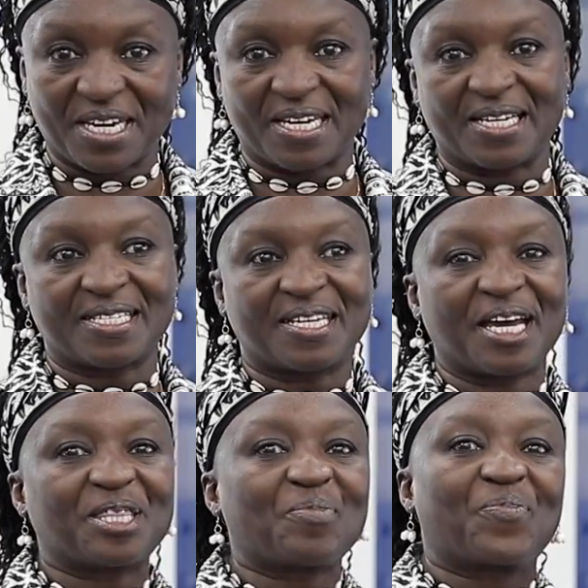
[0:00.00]
is
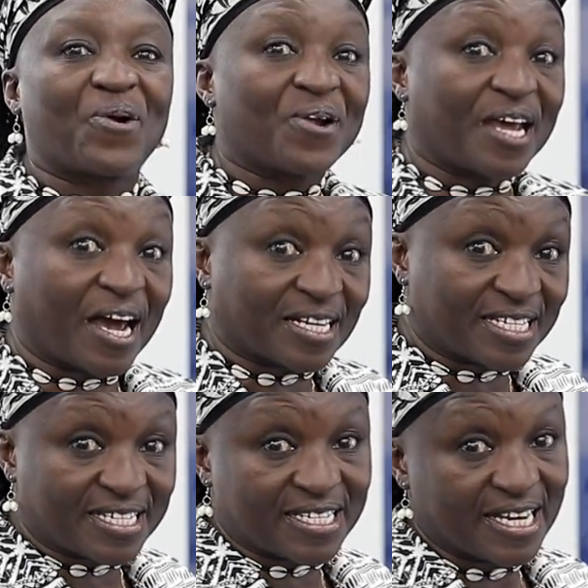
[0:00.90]
get the
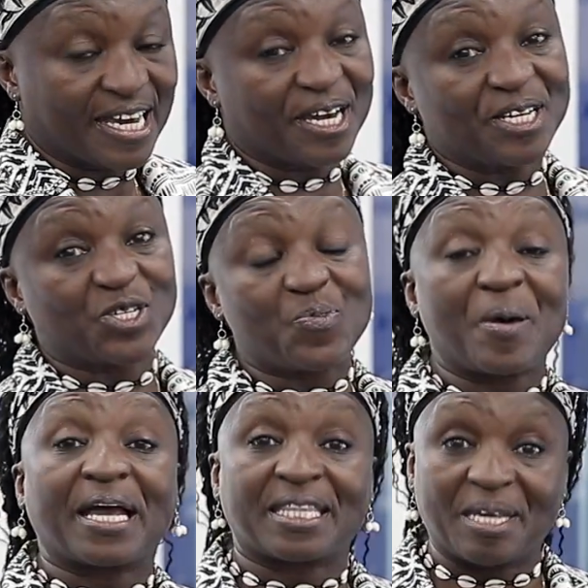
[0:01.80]
products,
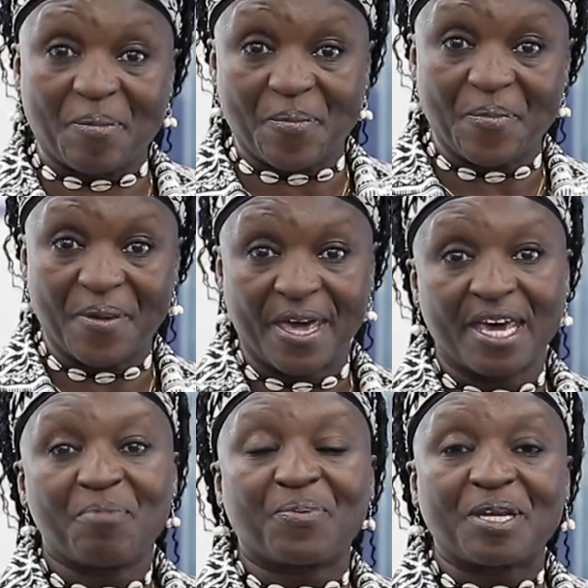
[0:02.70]
inspect them,
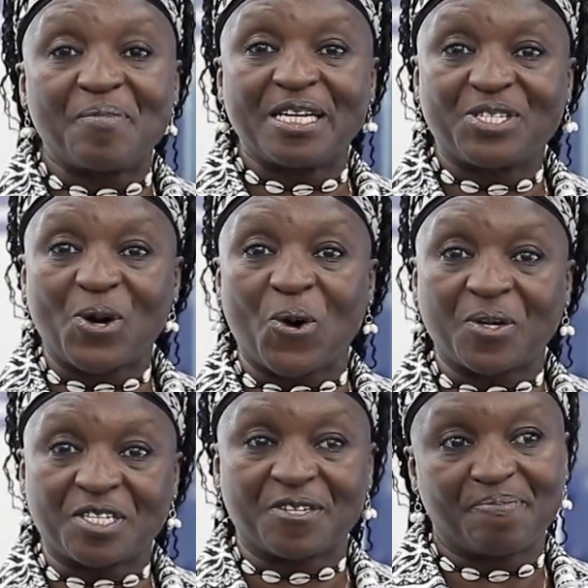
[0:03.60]
put them in
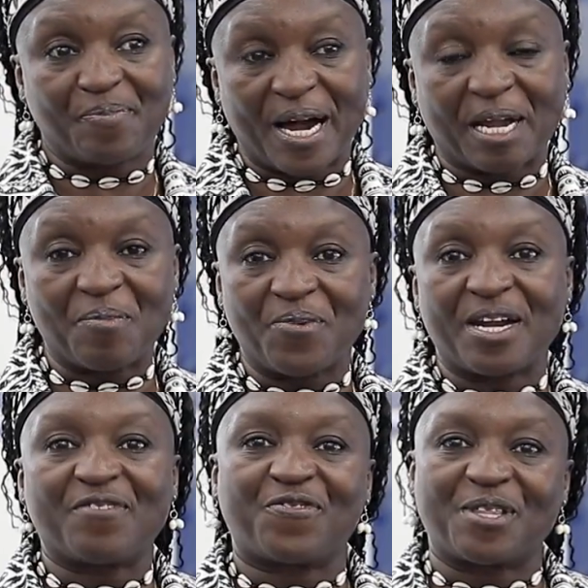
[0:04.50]
totes, pack them
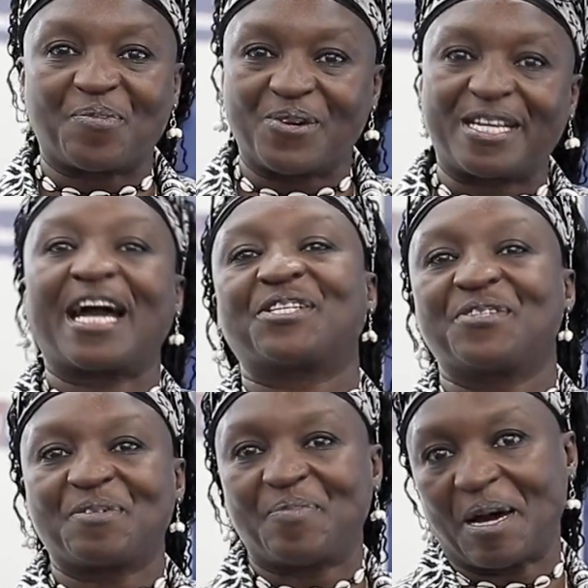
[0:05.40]
ready for the
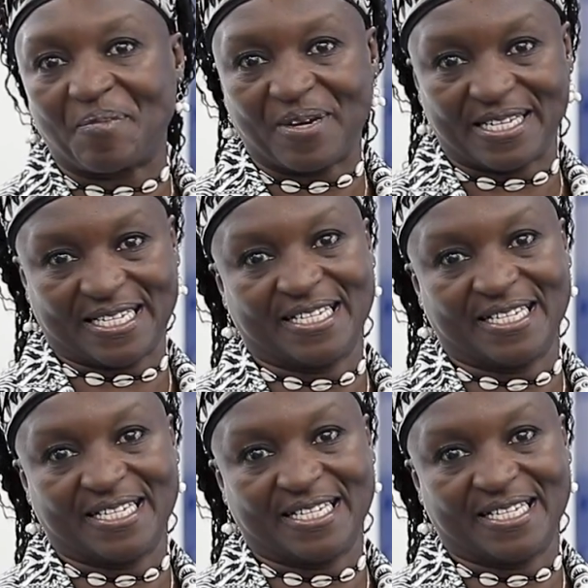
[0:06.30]
production department.